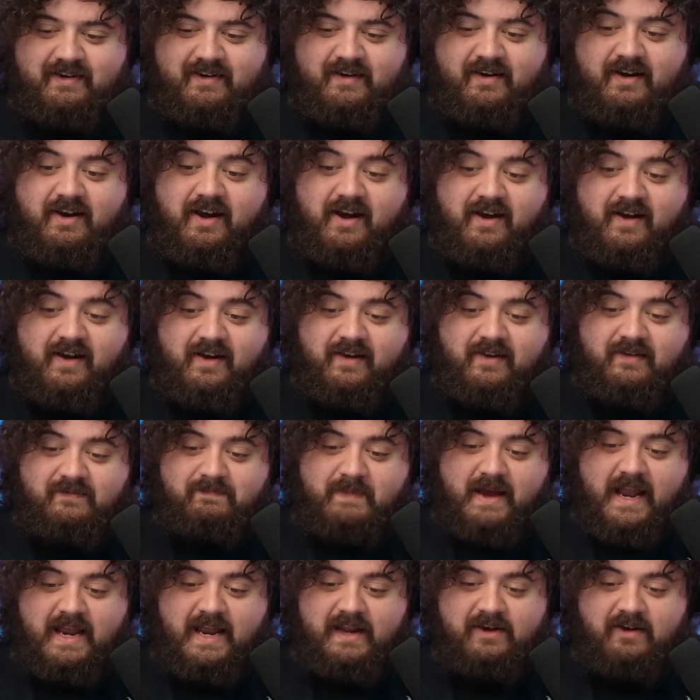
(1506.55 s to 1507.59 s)

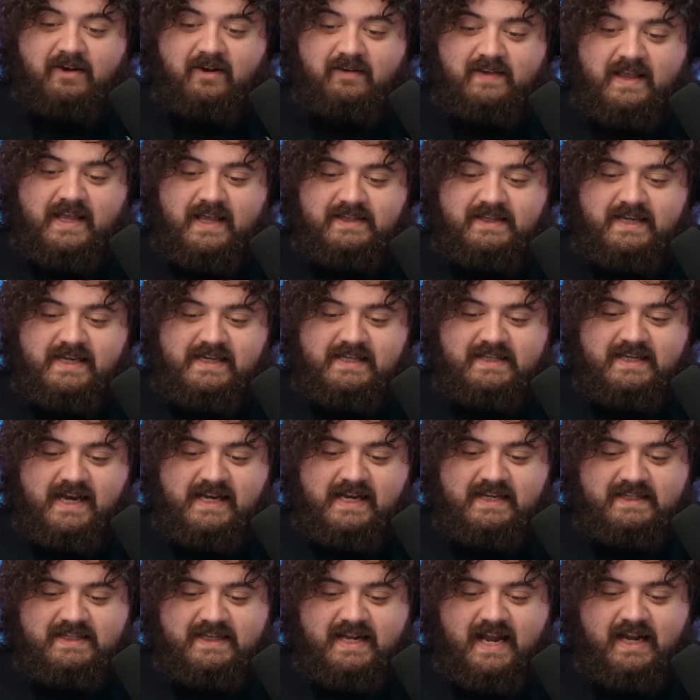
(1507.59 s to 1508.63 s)
Michael,
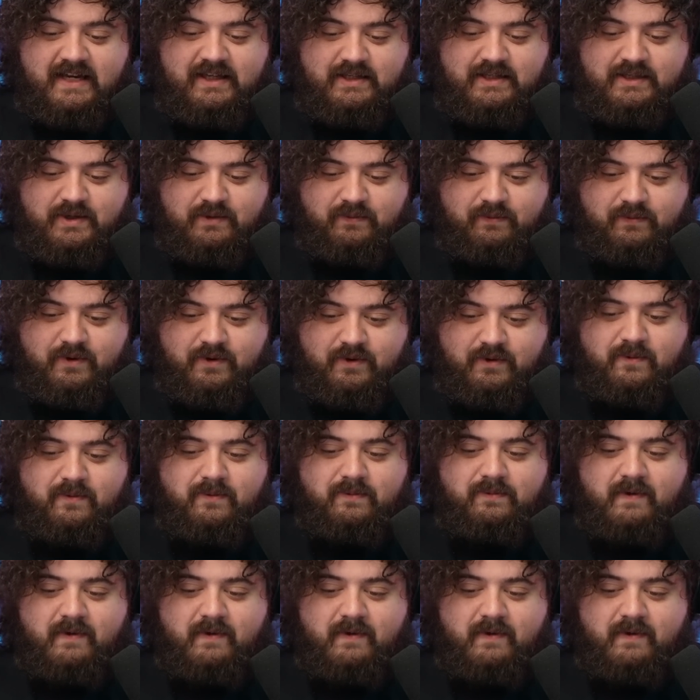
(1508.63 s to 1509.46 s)
that's not true,